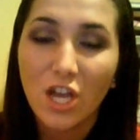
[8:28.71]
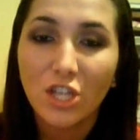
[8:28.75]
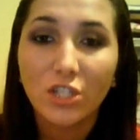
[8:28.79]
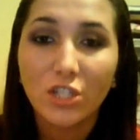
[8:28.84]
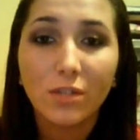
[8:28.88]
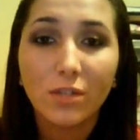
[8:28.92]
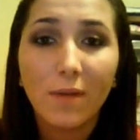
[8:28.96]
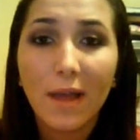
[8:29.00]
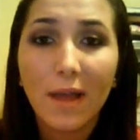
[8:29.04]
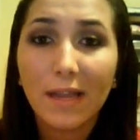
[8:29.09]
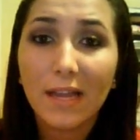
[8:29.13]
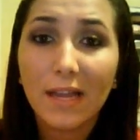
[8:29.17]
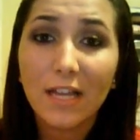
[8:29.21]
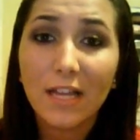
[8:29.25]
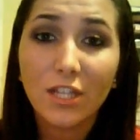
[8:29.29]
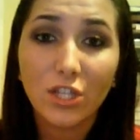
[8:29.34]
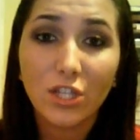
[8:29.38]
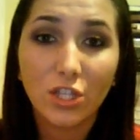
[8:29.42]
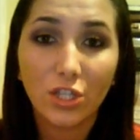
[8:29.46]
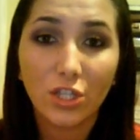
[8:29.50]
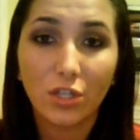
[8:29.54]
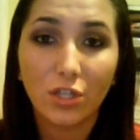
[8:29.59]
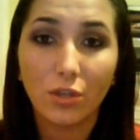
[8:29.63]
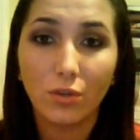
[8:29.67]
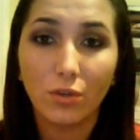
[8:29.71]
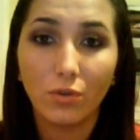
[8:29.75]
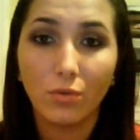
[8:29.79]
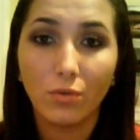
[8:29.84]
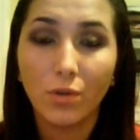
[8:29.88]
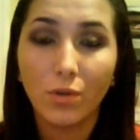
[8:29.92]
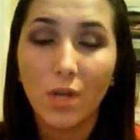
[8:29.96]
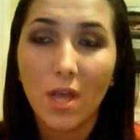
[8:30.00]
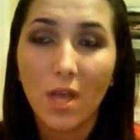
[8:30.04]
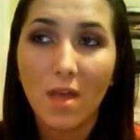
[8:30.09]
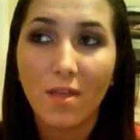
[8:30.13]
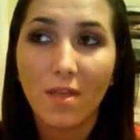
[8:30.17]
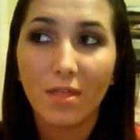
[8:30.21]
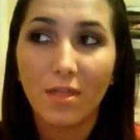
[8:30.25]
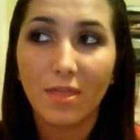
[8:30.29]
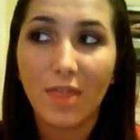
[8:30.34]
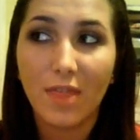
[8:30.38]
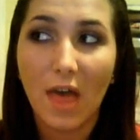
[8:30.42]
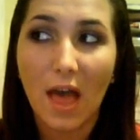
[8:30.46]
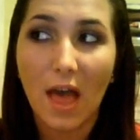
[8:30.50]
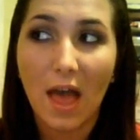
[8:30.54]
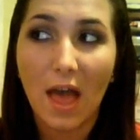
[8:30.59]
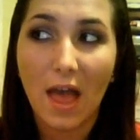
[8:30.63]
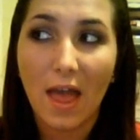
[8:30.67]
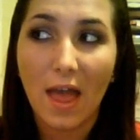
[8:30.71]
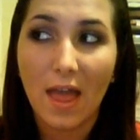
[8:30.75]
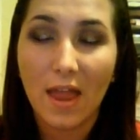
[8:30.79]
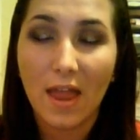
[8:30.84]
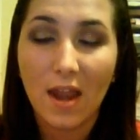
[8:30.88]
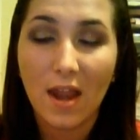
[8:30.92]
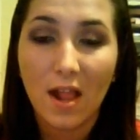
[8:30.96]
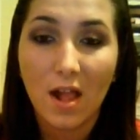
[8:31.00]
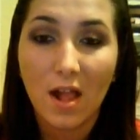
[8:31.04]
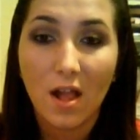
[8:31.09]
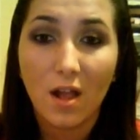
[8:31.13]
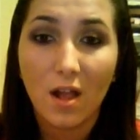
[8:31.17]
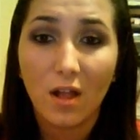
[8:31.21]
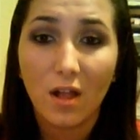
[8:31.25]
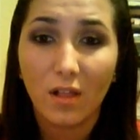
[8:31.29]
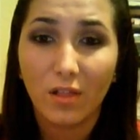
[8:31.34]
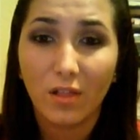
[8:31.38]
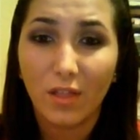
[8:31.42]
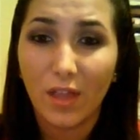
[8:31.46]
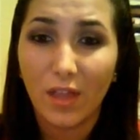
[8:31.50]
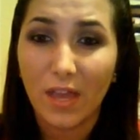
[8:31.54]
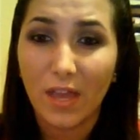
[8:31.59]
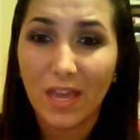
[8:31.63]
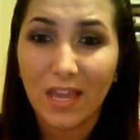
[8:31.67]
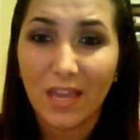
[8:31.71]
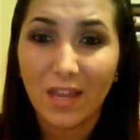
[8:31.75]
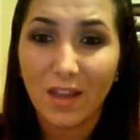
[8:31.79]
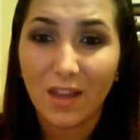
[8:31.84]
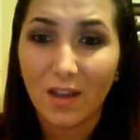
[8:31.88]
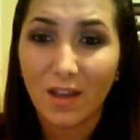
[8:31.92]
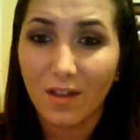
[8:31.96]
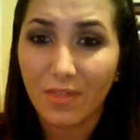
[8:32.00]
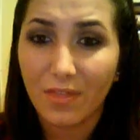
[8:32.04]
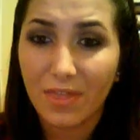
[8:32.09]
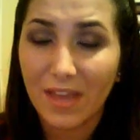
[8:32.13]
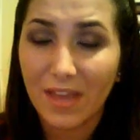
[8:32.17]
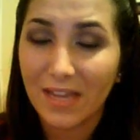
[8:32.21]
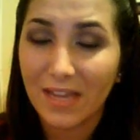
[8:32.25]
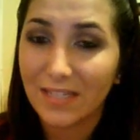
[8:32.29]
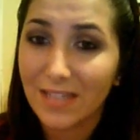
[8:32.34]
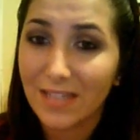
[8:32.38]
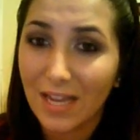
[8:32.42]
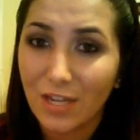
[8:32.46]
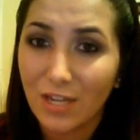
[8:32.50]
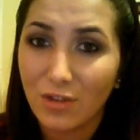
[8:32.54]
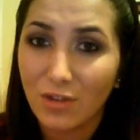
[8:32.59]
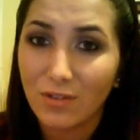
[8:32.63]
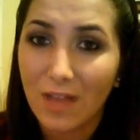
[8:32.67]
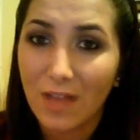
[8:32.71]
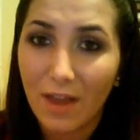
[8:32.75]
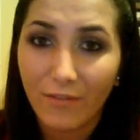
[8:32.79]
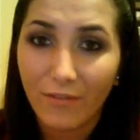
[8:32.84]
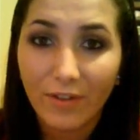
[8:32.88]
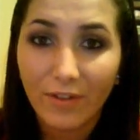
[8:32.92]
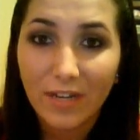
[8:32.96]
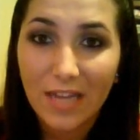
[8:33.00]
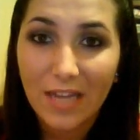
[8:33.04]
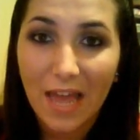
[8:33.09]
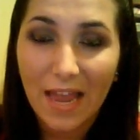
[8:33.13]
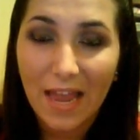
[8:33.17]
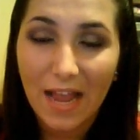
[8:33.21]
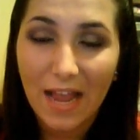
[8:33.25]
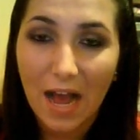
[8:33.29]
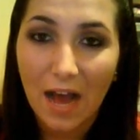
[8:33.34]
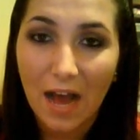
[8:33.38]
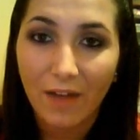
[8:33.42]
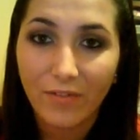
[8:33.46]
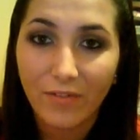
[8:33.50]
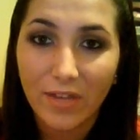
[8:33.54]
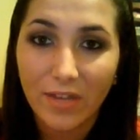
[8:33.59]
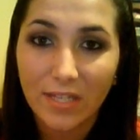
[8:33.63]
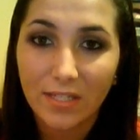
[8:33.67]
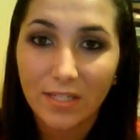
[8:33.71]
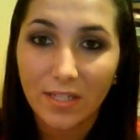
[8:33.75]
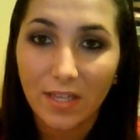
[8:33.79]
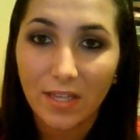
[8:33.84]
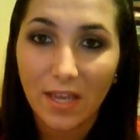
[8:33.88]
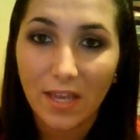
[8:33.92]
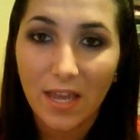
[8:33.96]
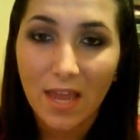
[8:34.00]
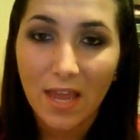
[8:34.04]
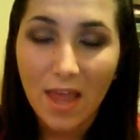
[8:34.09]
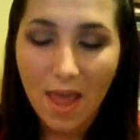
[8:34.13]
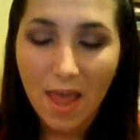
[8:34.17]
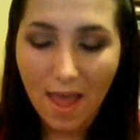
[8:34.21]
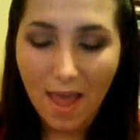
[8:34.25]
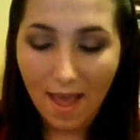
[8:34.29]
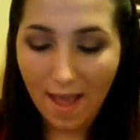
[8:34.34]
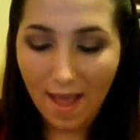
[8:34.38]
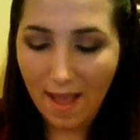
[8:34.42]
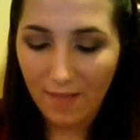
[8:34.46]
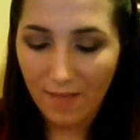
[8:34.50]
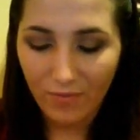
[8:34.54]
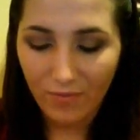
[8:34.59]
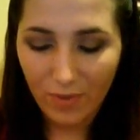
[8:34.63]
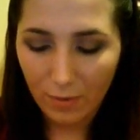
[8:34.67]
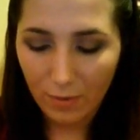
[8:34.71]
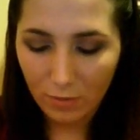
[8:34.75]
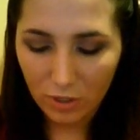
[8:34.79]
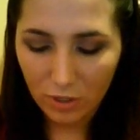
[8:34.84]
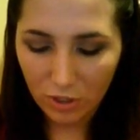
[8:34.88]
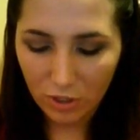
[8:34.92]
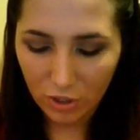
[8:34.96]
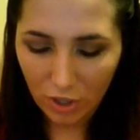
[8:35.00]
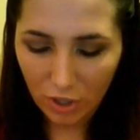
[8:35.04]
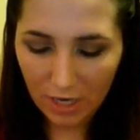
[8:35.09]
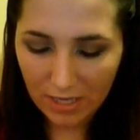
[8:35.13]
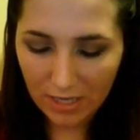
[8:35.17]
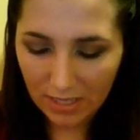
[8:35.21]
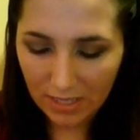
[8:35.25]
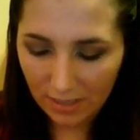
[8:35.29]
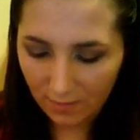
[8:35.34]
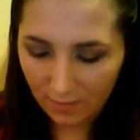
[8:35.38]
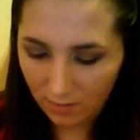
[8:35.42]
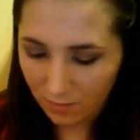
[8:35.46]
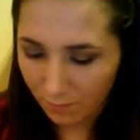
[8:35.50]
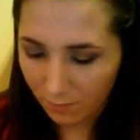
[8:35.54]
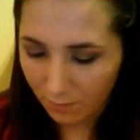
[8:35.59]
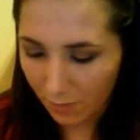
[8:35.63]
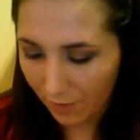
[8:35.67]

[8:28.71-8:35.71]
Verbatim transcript: So I got two that like things I use every day, obviously, and they were just great deals.